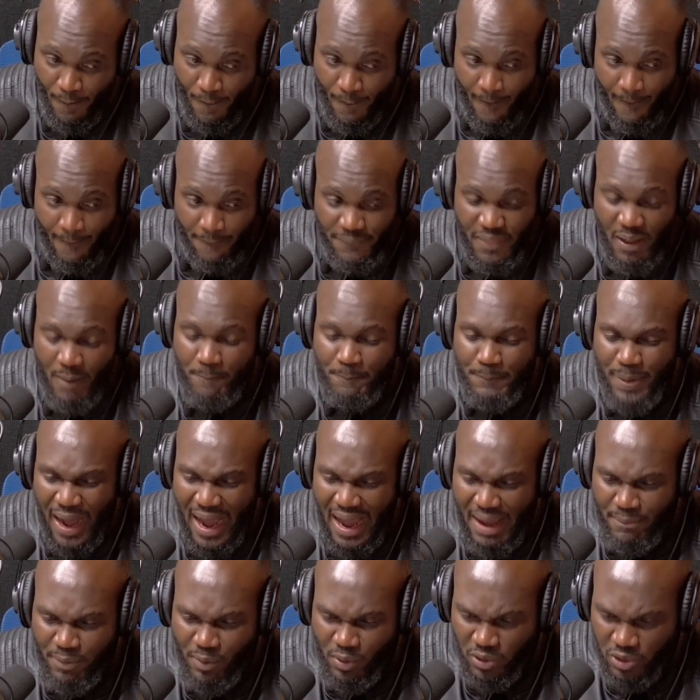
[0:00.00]
the
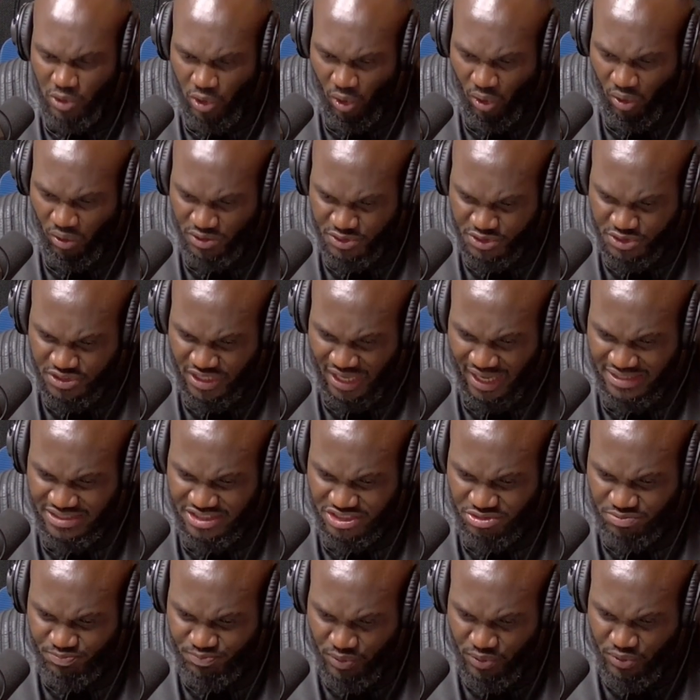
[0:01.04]
bible calls that
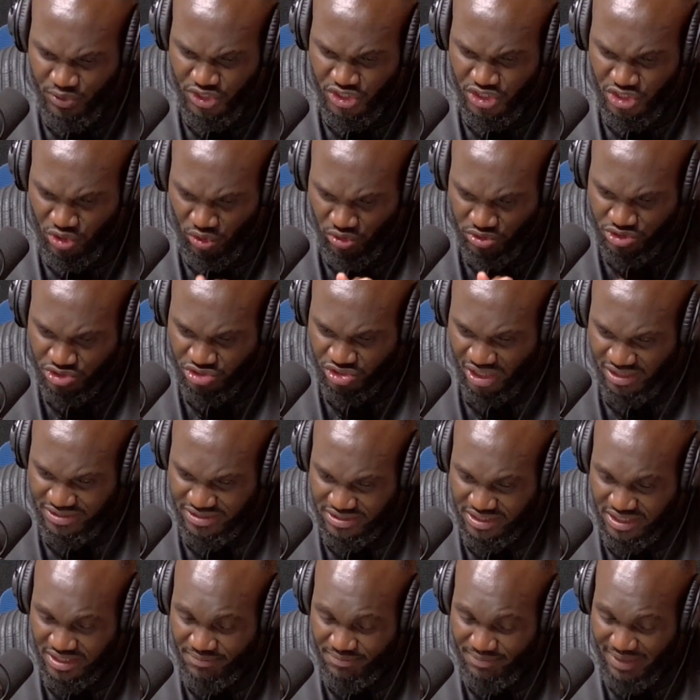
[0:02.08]
putting your
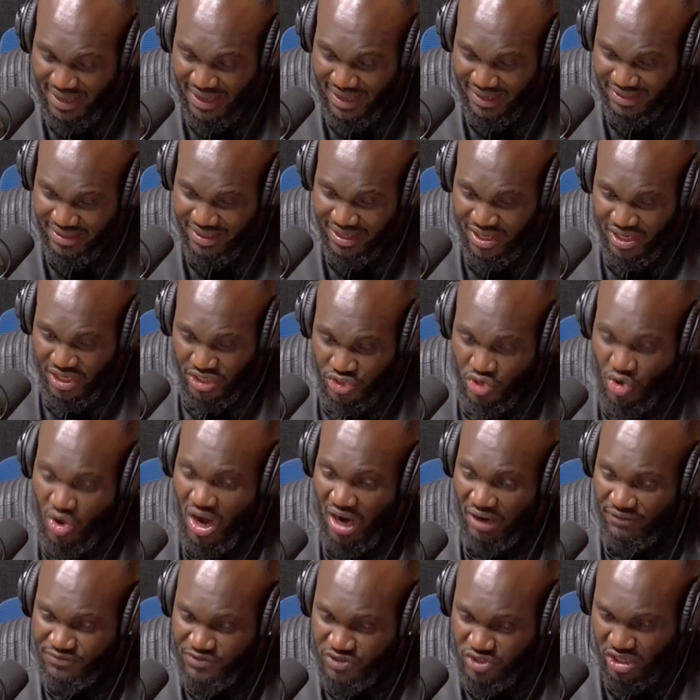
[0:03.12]
trust in man you
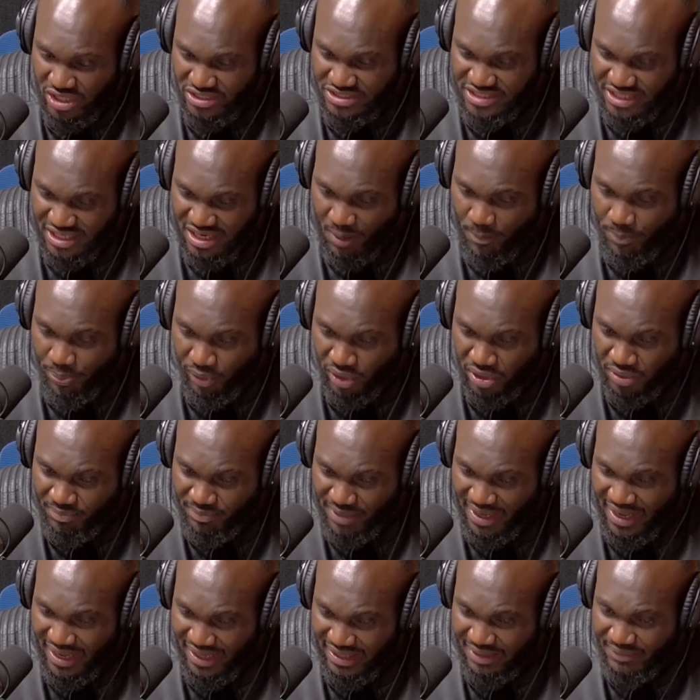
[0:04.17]
have trusted upon
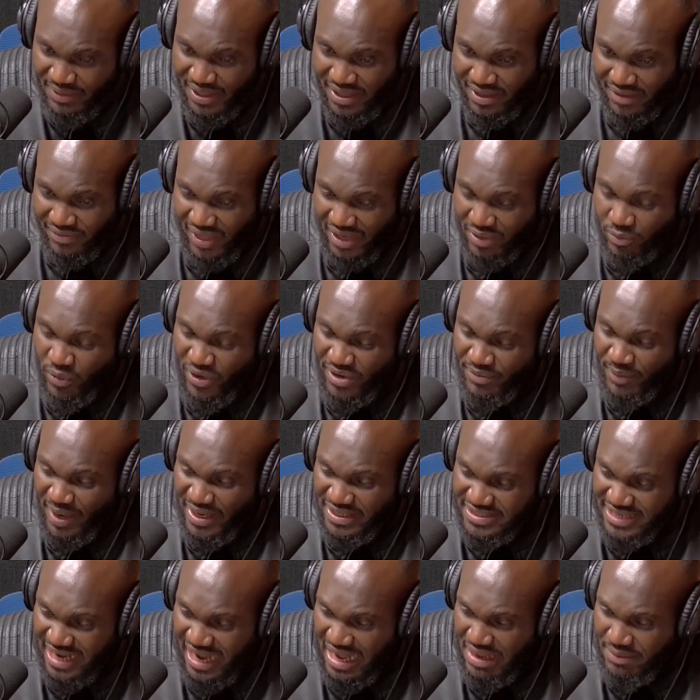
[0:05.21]
man that when my
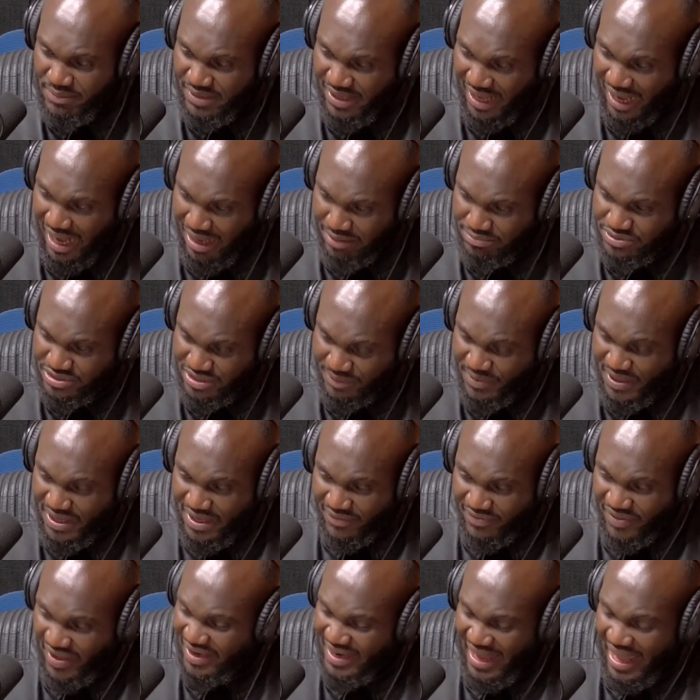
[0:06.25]
time comes
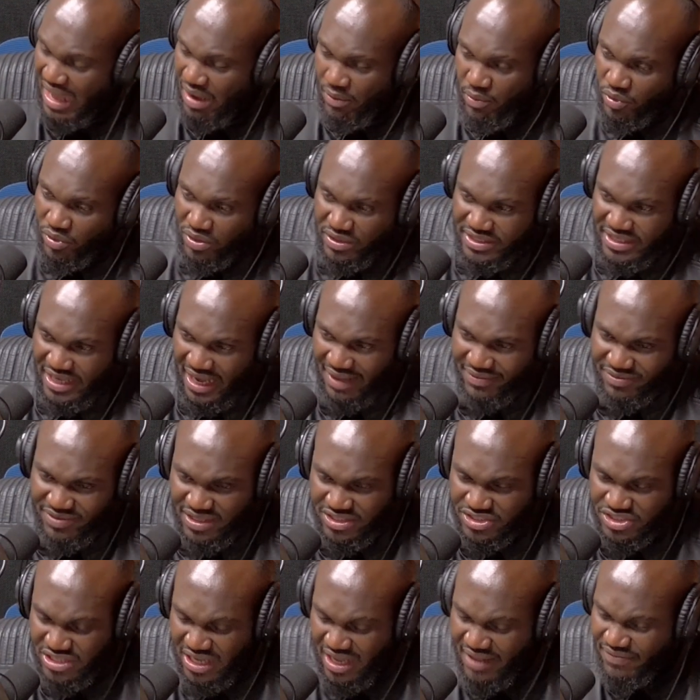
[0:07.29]
then i will get
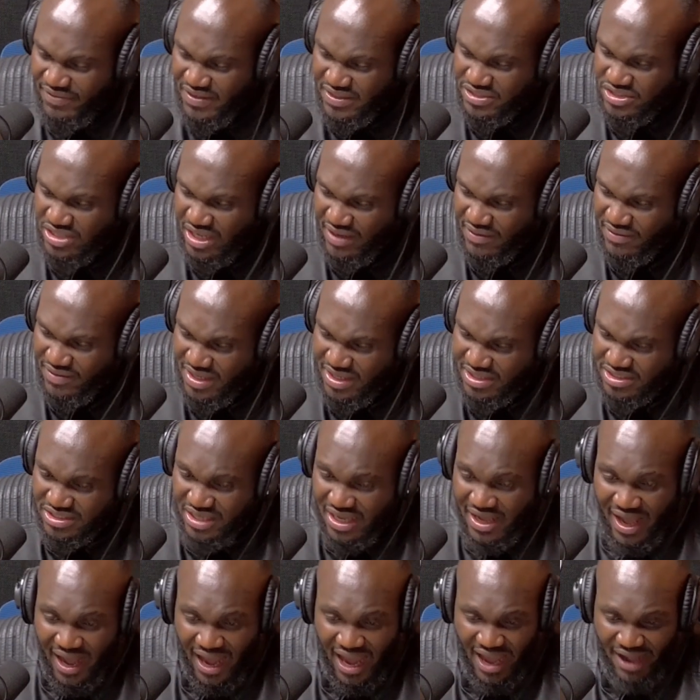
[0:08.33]
this and this and this
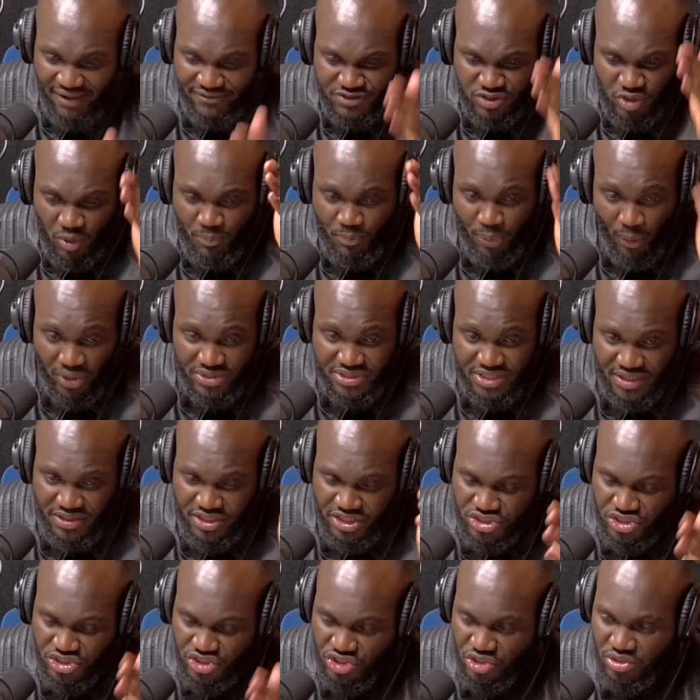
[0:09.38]
i have supported
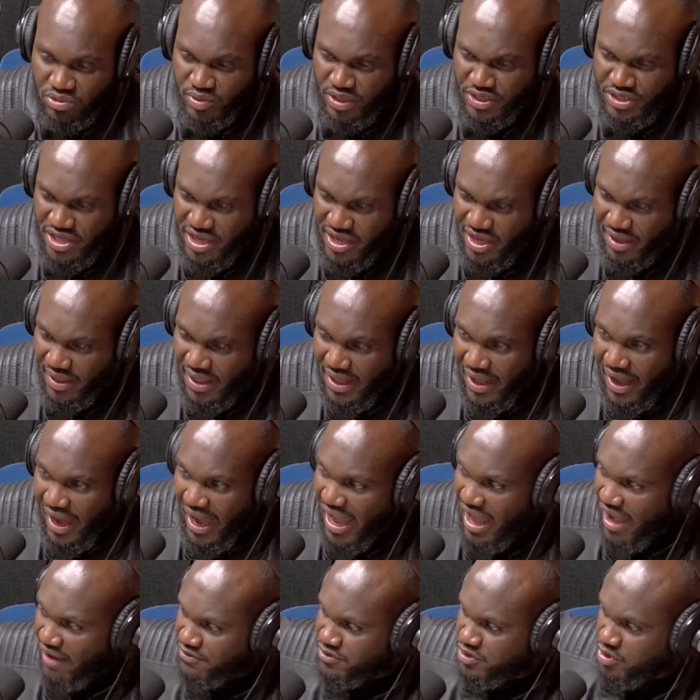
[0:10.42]
these children here i
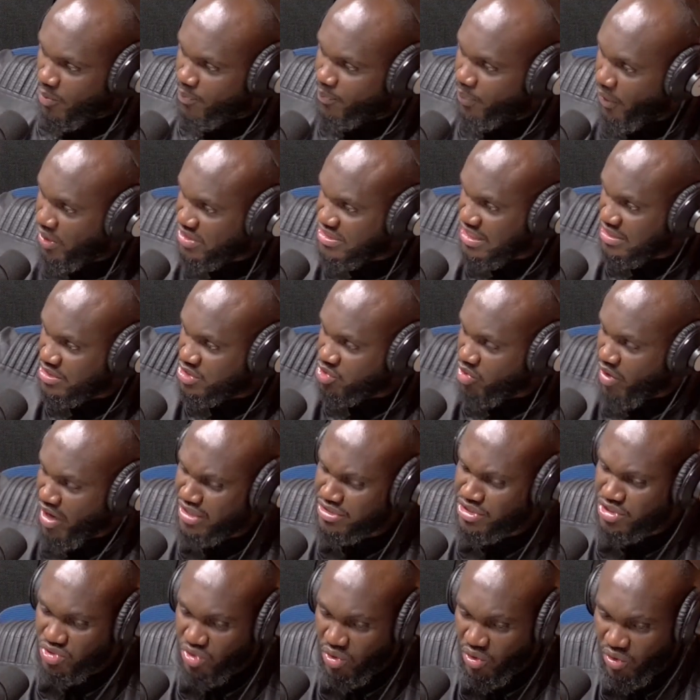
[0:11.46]
have supported so and
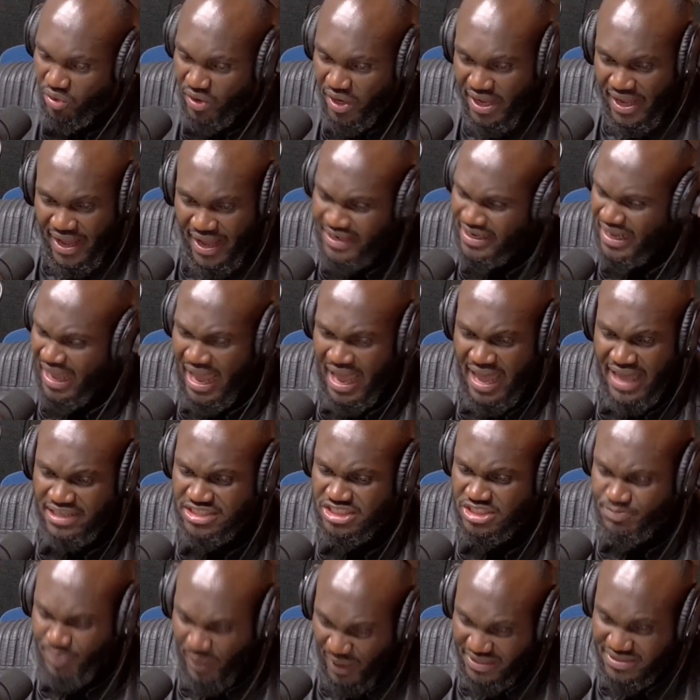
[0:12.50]
so and i
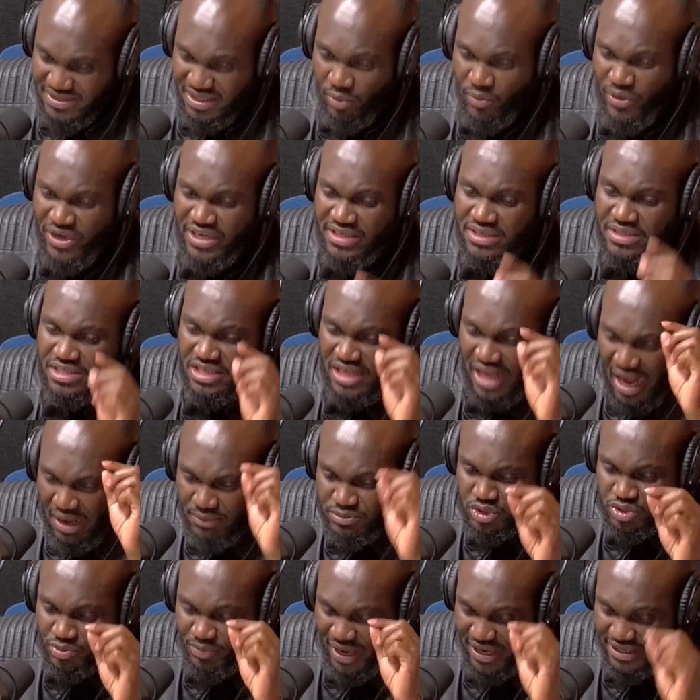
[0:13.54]
expect that when it comes
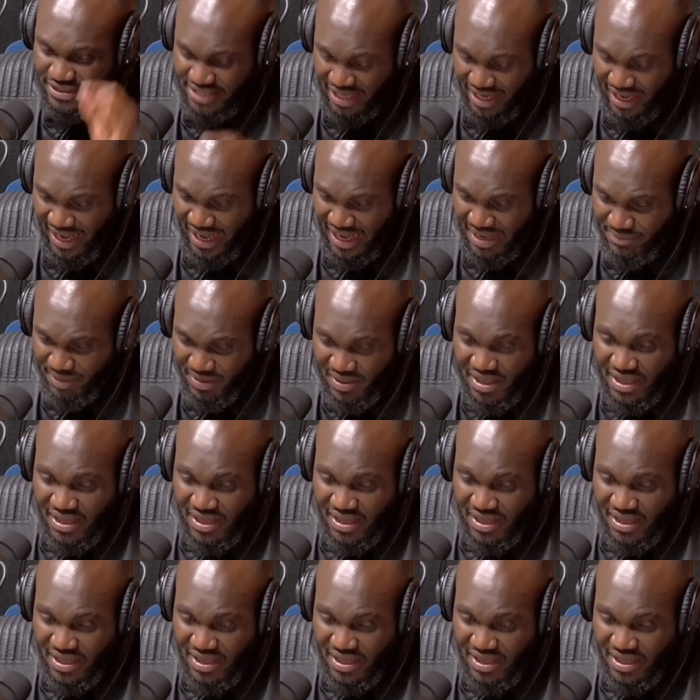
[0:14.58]
to my time